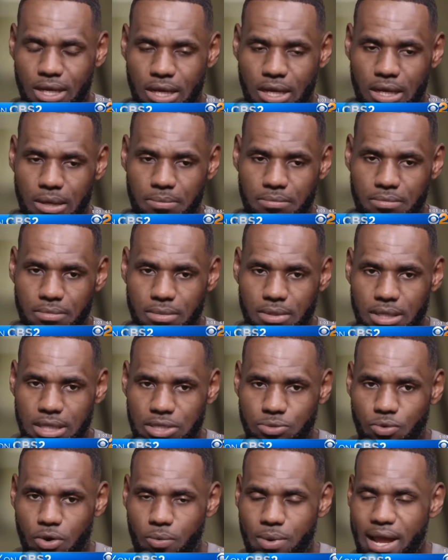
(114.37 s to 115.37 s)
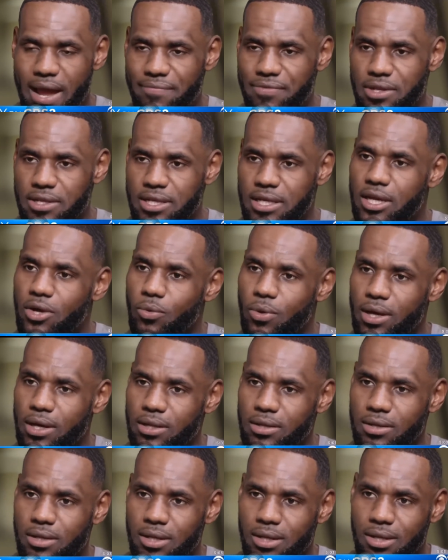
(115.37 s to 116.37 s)
Um, it's what we have to deal
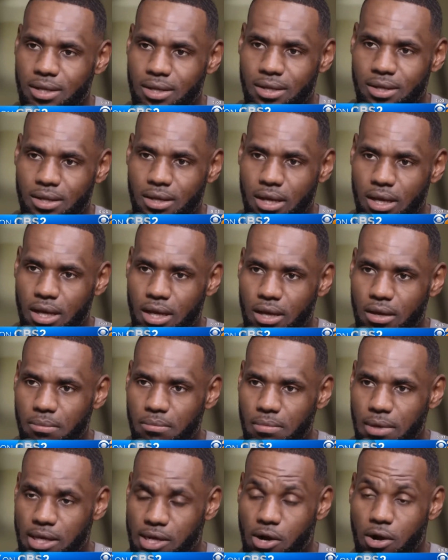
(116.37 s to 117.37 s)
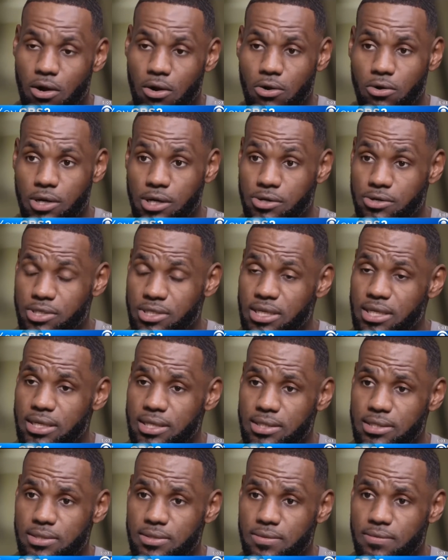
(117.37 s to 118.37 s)
with um, in our own inner
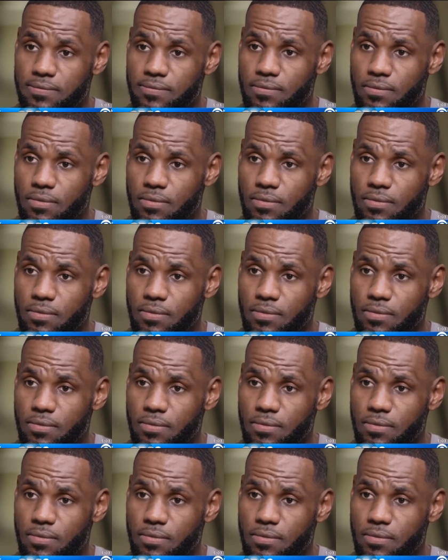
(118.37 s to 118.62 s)
cities.